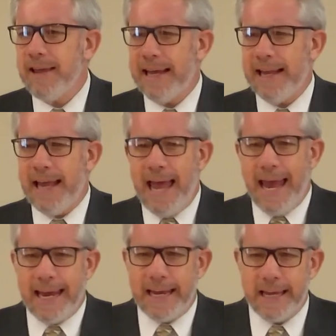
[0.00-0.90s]
an
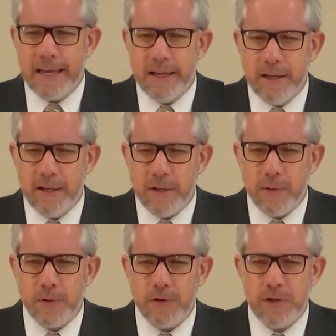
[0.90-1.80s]
egg
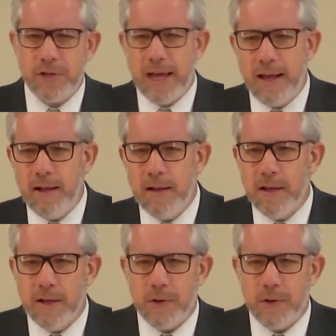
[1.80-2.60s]
there's a shell,